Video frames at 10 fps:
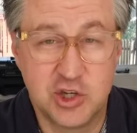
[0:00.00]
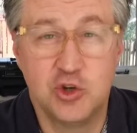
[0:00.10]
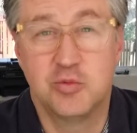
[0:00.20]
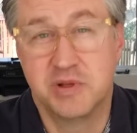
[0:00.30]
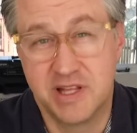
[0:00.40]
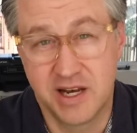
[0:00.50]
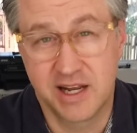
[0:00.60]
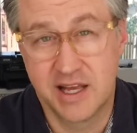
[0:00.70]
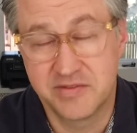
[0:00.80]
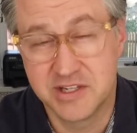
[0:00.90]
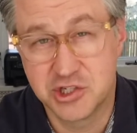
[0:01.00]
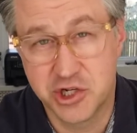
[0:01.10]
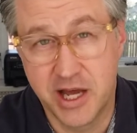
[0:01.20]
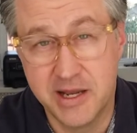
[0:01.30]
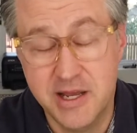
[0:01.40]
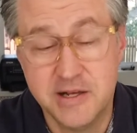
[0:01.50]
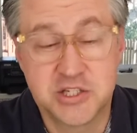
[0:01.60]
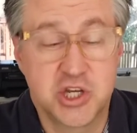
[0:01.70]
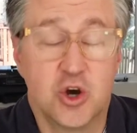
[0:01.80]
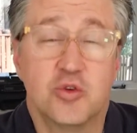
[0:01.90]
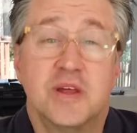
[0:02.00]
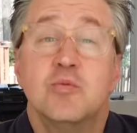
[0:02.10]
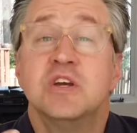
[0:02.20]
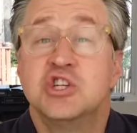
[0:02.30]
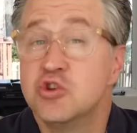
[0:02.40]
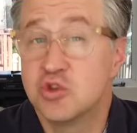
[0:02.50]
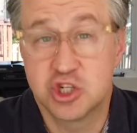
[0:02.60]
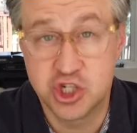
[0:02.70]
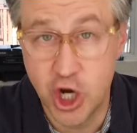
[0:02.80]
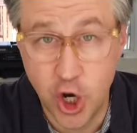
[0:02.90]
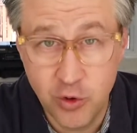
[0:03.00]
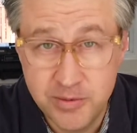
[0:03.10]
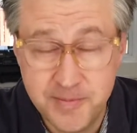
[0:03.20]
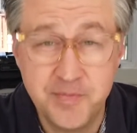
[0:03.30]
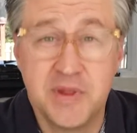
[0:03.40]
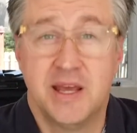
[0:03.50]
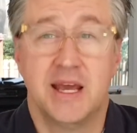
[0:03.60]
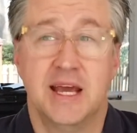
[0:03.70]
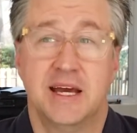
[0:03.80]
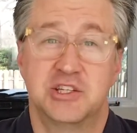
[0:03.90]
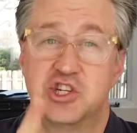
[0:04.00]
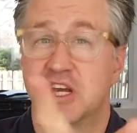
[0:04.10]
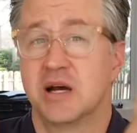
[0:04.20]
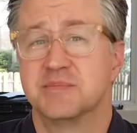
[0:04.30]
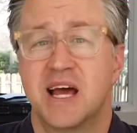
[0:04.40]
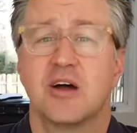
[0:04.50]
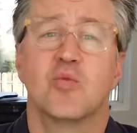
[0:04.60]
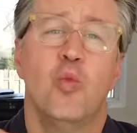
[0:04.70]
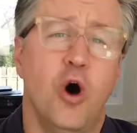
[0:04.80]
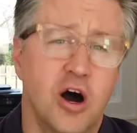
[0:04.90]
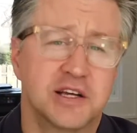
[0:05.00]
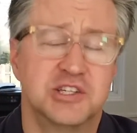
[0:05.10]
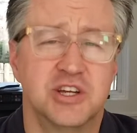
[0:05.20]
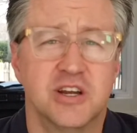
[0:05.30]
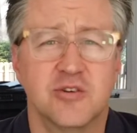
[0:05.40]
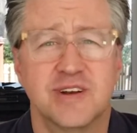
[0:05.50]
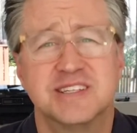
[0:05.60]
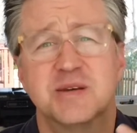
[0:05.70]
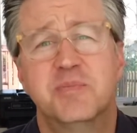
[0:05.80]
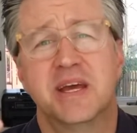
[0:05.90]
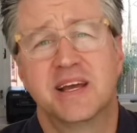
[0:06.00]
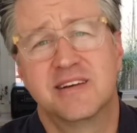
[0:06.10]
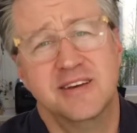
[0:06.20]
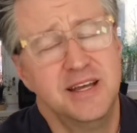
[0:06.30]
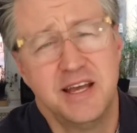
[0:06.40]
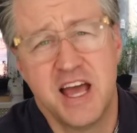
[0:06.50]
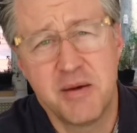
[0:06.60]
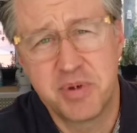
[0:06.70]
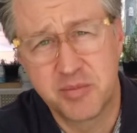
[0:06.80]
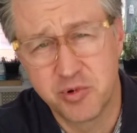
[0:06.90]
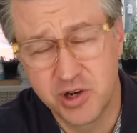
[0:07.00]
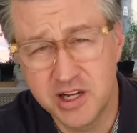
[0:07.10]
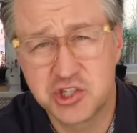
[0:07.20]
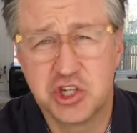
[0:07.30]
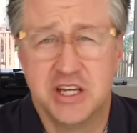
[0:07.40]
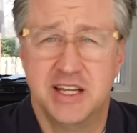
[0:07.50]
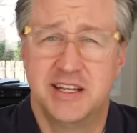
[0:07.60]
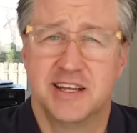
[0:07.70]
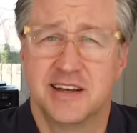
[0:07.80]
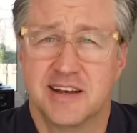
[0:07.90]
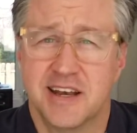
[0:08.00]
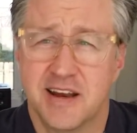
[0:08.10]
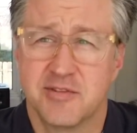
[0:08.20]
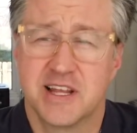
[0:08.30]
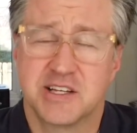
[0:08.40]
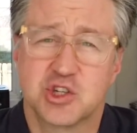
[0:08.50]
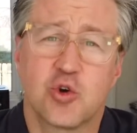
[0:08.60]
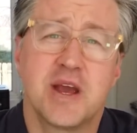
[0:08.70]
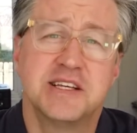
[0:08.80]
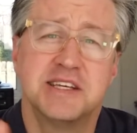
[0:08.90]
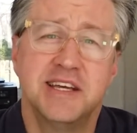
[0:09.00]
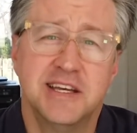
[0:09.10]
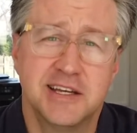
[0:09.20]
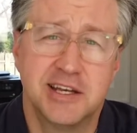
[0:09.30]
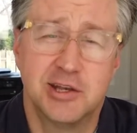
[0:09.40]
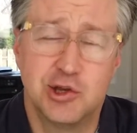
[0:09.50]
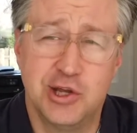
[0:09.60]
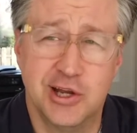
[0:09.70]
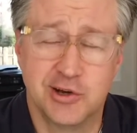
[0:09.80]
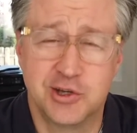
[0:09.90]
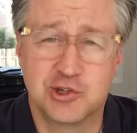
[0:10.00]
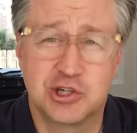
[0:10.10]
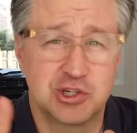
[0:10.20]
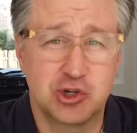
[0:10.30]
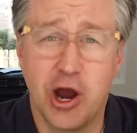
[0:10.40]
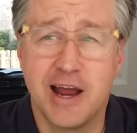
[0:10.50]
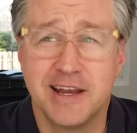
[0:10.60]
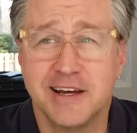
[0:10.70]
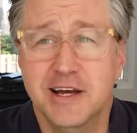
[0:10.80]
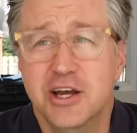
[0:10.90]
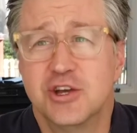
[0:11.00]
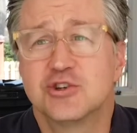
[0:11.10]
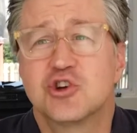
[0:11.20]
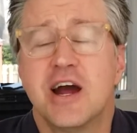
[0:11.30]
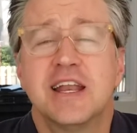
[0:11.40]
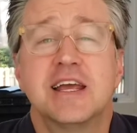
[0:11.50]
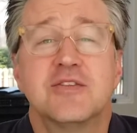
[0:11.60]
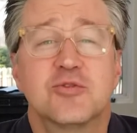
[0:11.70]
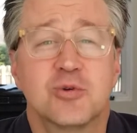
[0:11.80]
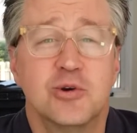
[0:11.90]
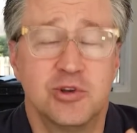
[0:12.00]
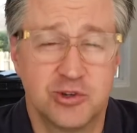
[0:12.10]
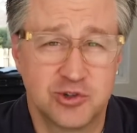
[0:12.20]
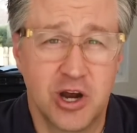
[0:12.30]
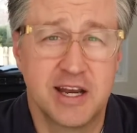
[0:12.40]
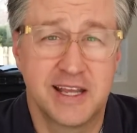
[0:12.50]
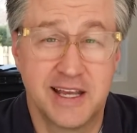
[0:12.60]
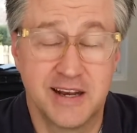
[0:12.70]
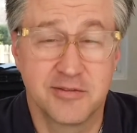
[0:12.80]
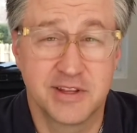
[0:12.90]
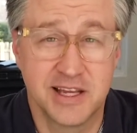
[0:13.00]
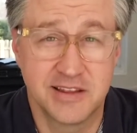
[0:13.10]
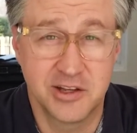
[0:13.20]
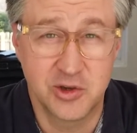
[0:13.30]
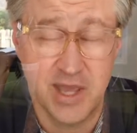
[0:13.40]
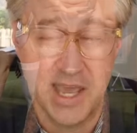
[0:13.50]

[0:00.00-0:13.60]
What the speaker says: too, but then I got this shot. So then we shoot the show, and she comes out and walks, and it's a big epic production, and everything's crazy, and you're just trying to get through it. You're trying to get everything that you